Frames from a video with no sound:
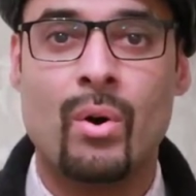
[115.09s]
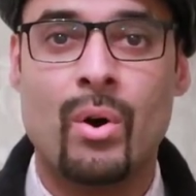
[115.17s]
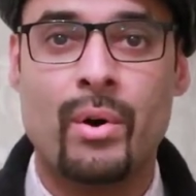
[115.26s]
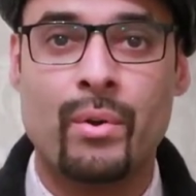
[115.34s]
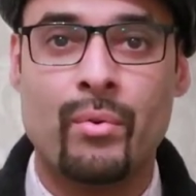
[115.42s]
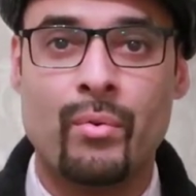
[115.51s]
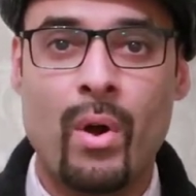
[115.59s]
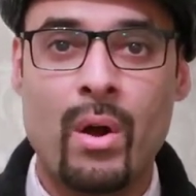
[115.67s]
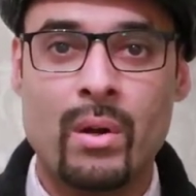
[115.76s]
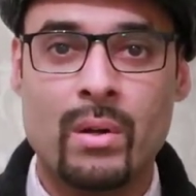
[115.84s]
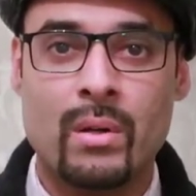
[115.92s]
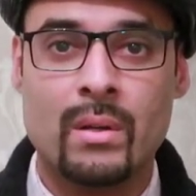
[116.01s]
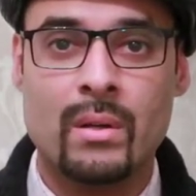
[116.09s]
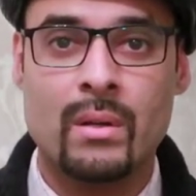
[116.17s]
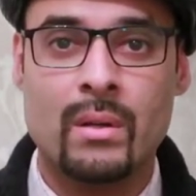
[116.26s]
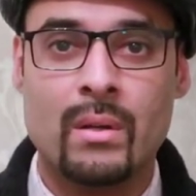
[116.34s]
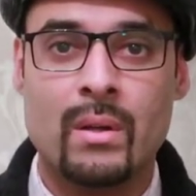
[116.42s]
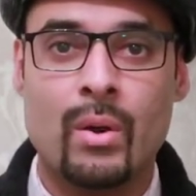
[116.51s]
on a rock
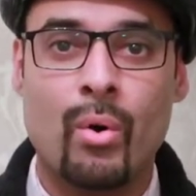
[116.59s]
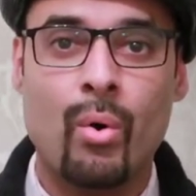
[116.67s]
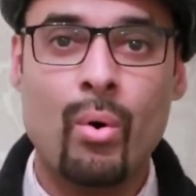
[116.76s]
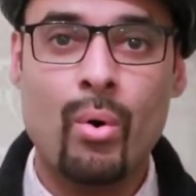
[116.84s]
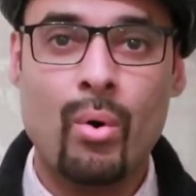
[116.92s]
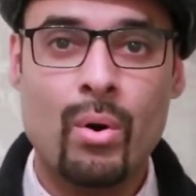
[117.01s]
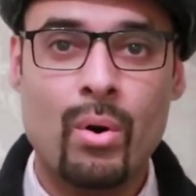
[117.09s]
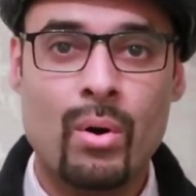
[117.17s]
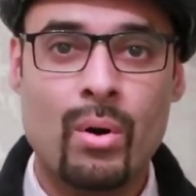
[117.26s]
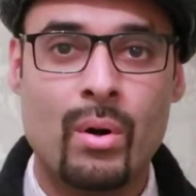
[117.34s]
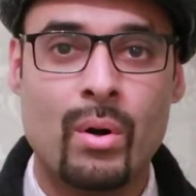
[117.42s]
or